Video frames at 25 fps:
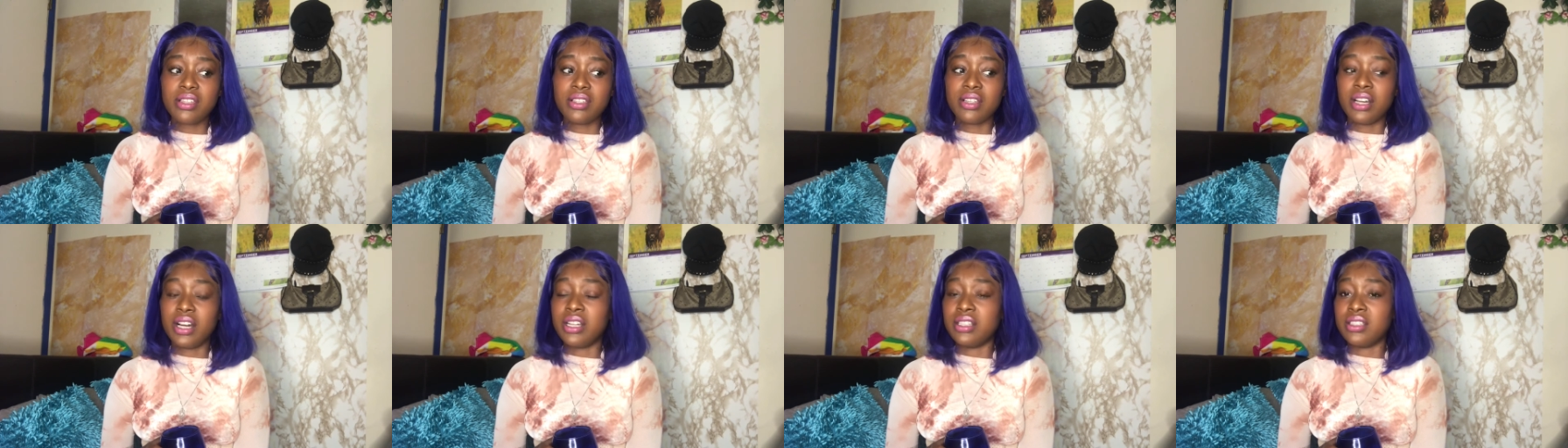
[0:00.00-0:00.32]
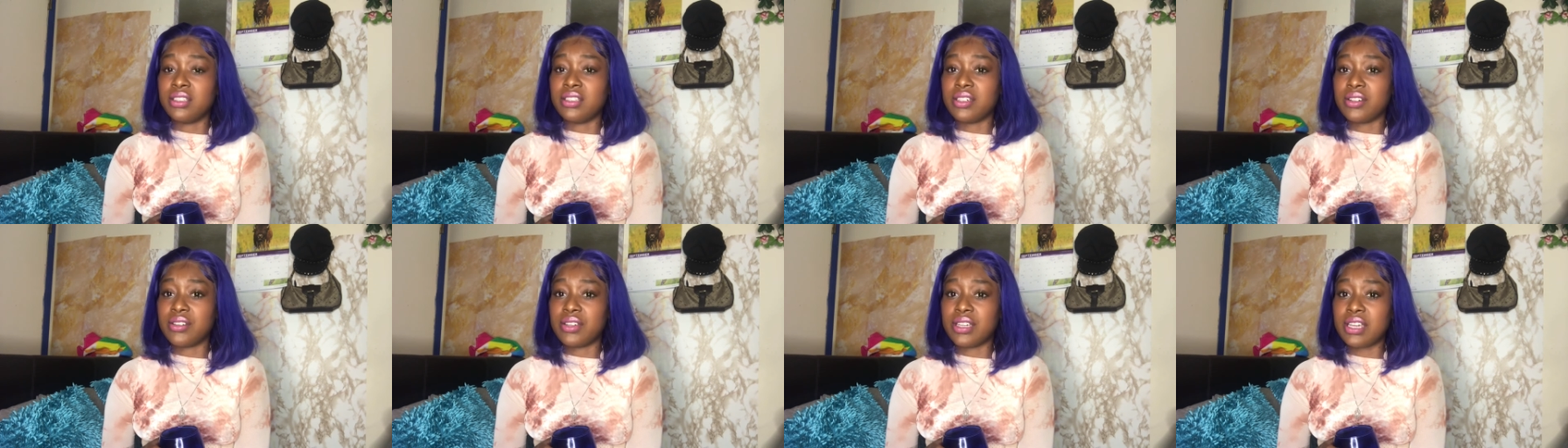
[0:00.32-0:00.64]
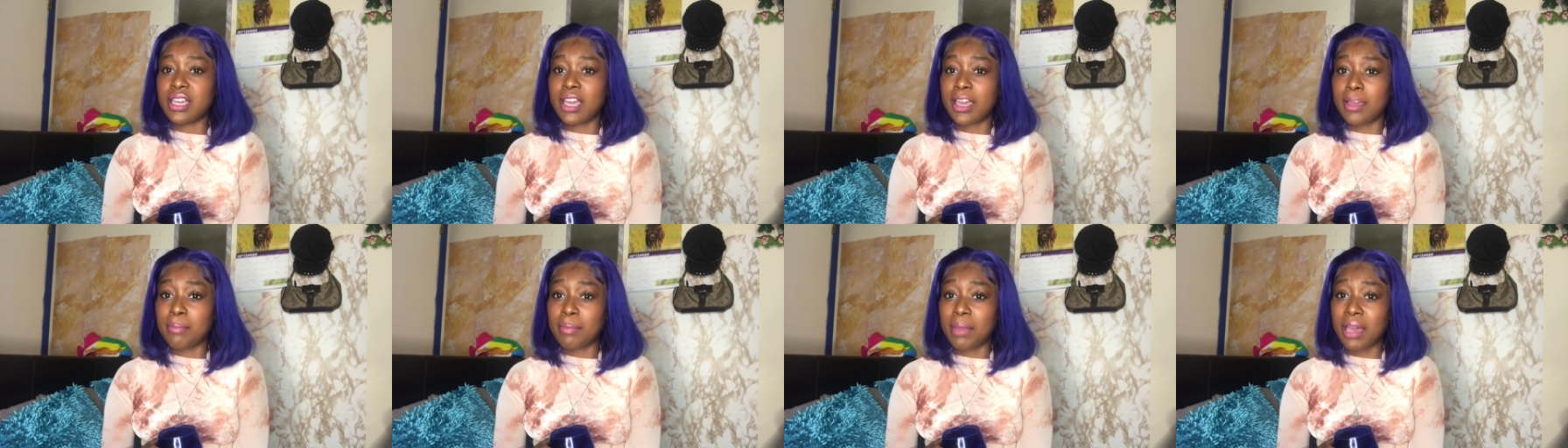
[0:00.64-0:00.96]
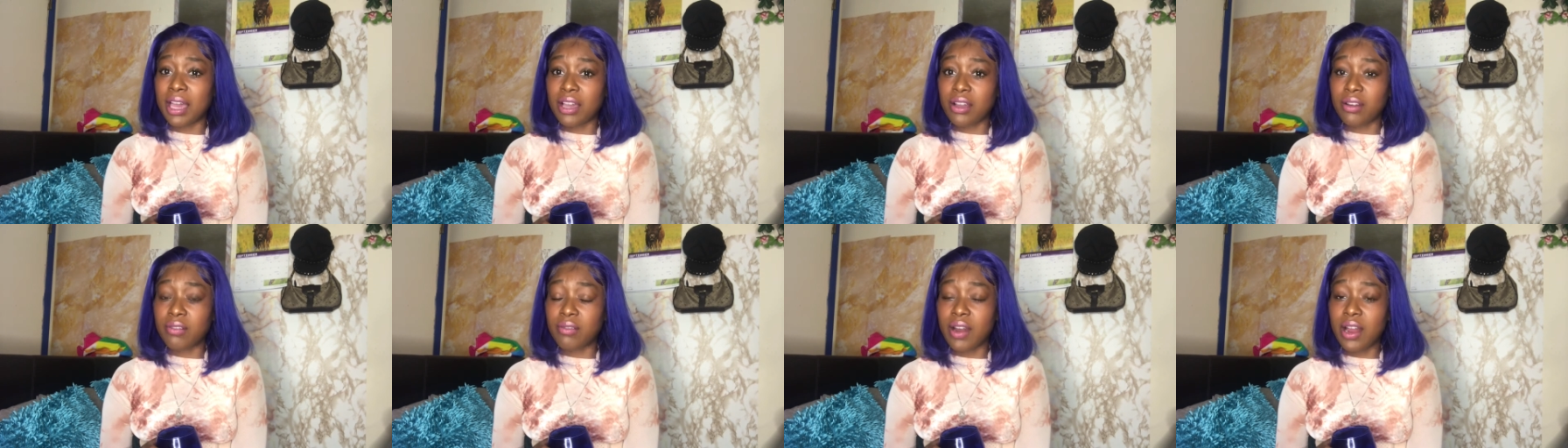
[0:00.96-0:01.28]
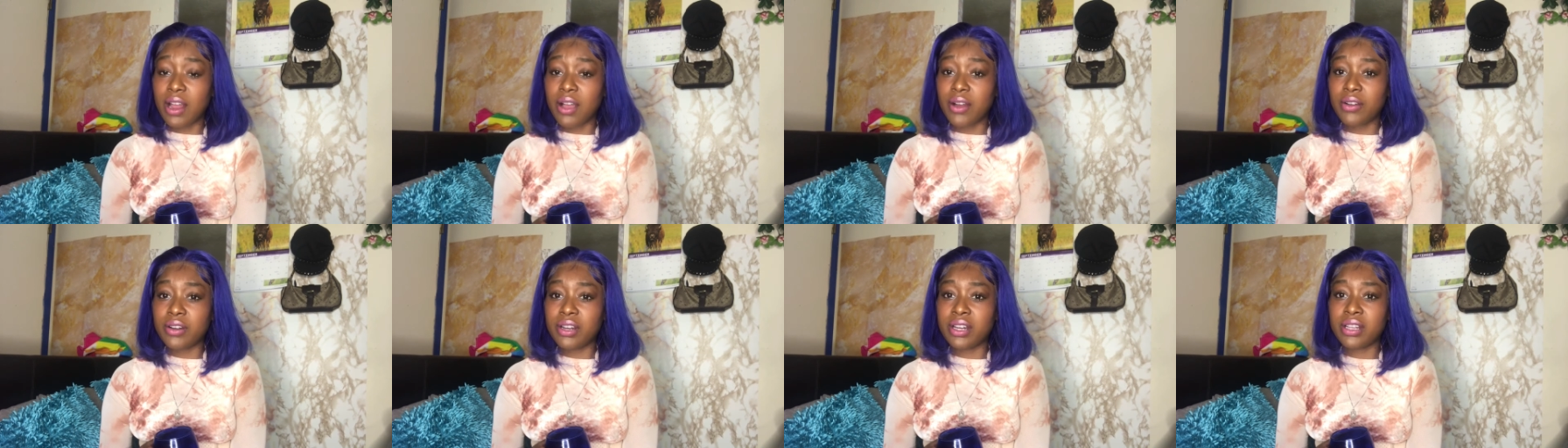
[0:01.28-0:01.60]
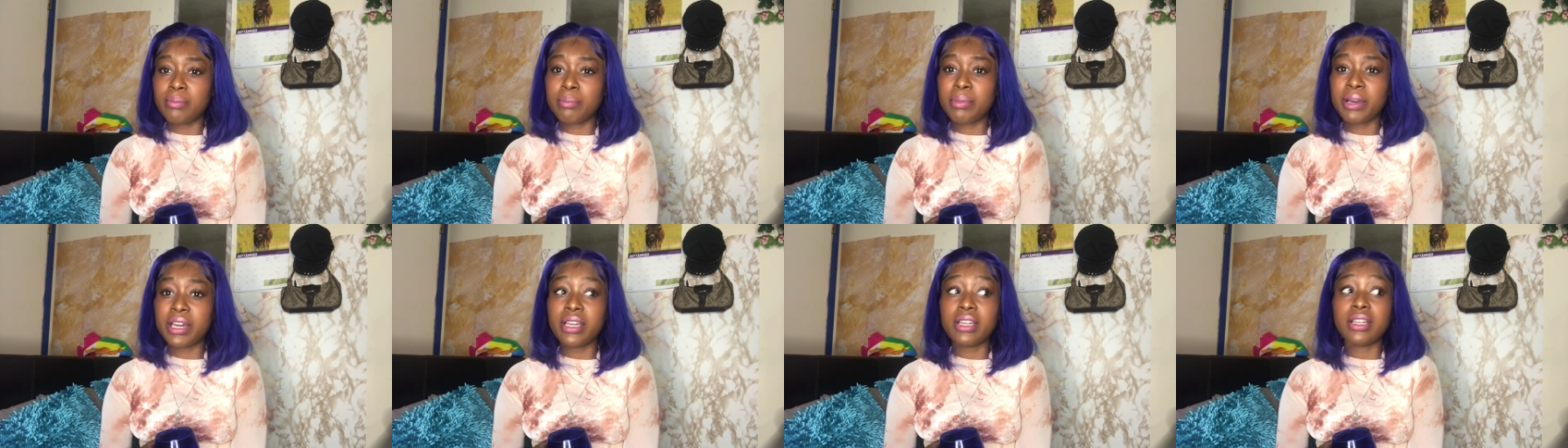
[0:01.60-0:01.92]
until he came back around
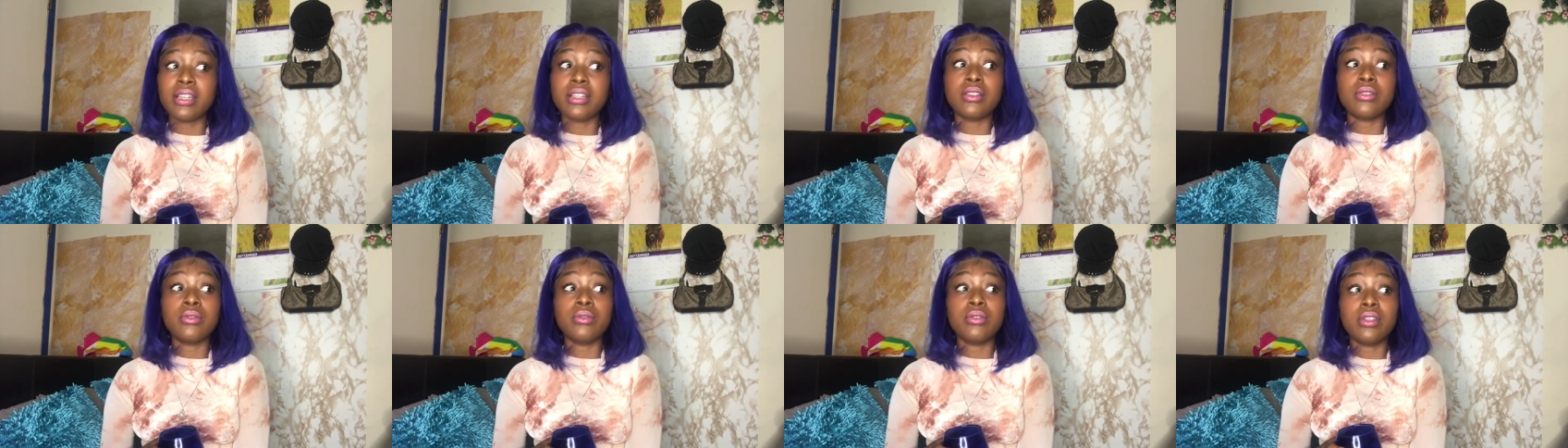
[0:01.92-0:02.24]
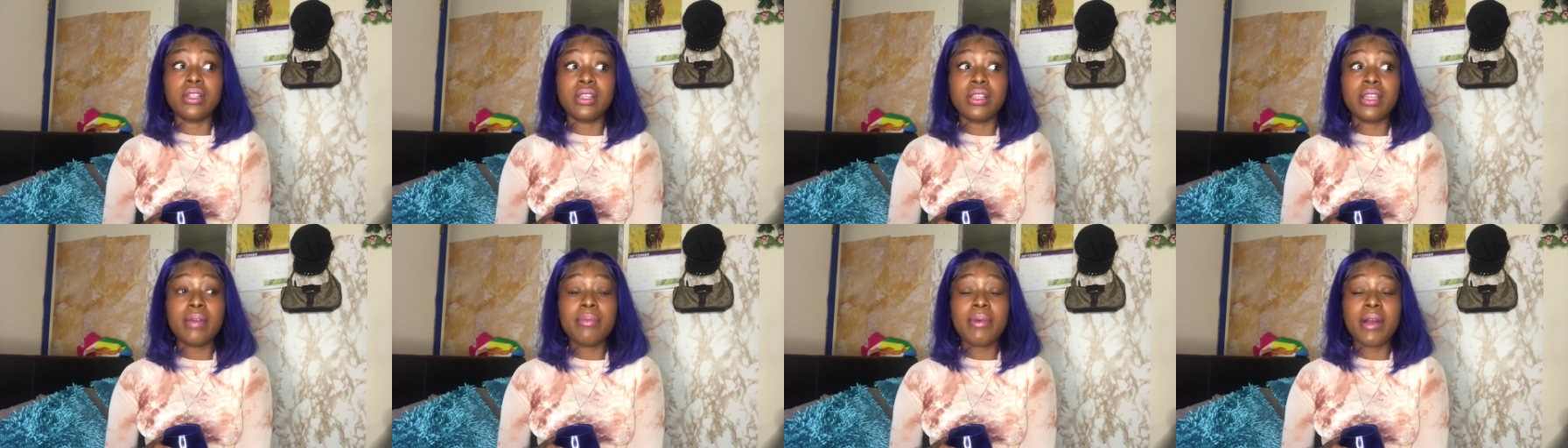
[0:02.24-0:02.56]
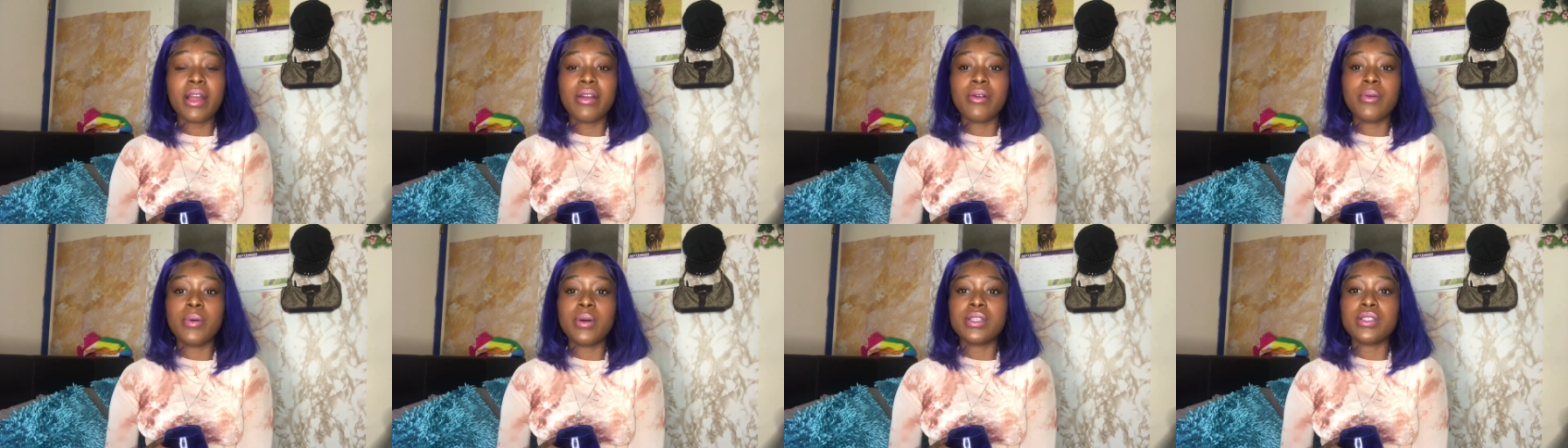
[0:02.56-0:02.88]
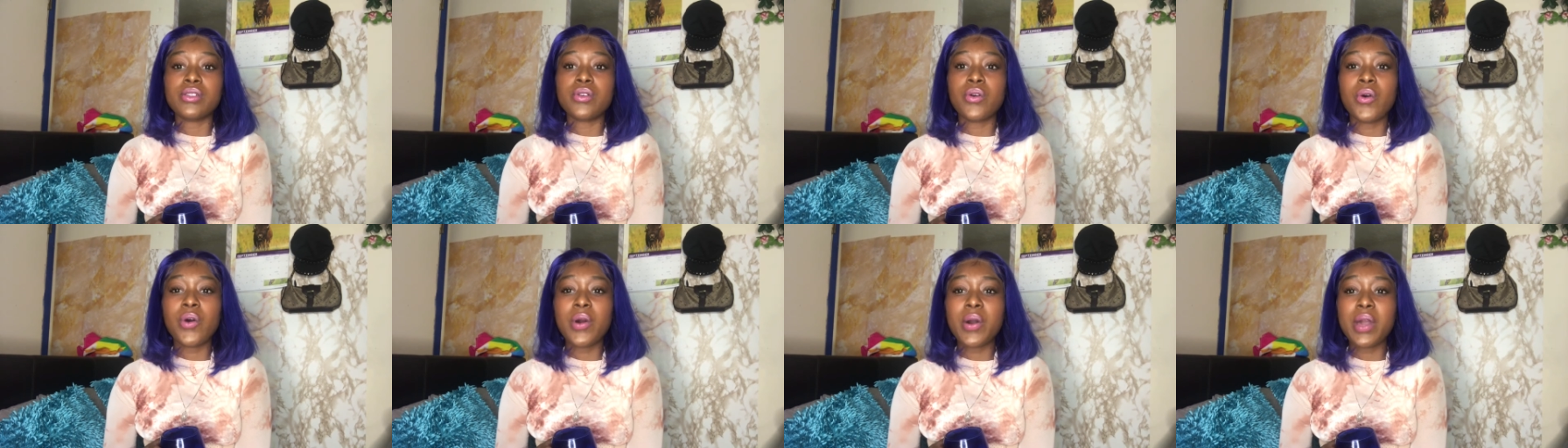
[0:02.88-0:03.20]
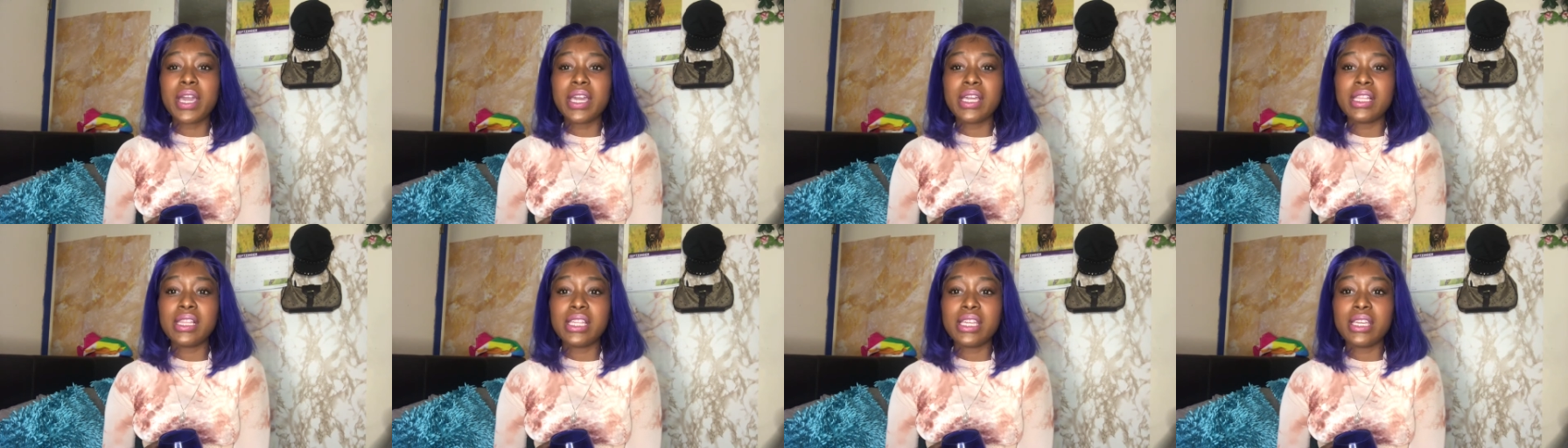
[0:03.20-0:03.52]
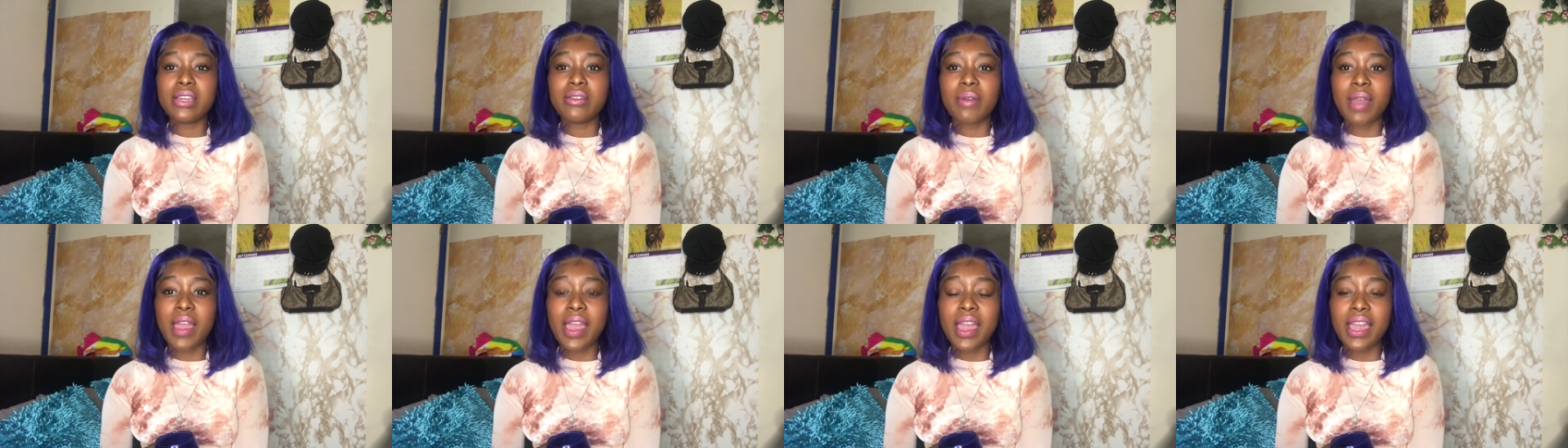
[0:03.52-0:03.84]
but the lip part was Coi
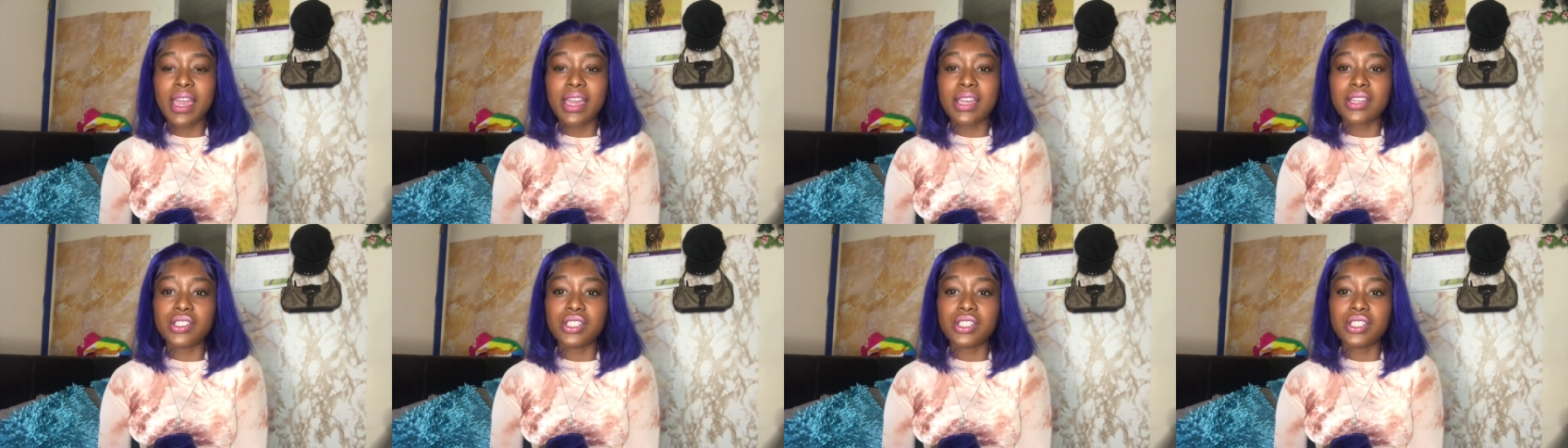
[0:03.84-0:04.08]
Leray.